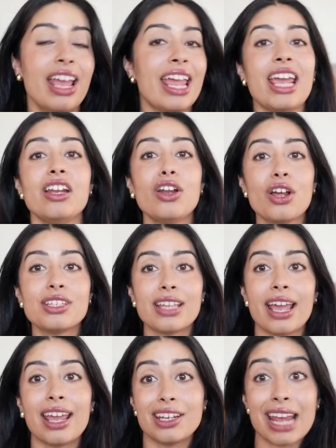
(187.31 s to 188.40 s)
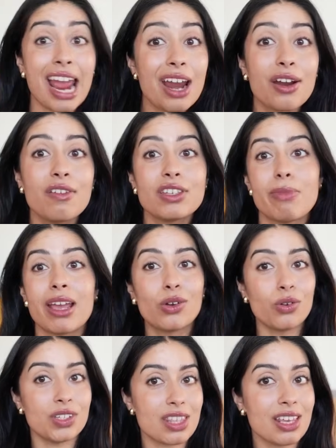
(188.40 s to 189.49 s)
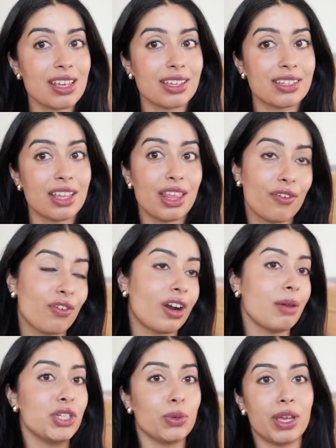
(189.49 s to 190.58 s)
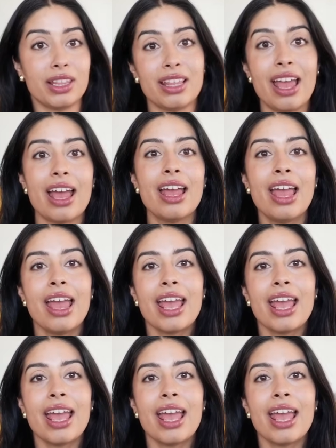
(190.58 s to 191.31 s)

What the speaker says: He did not say tariffs might cause this and therefore I'm doing that.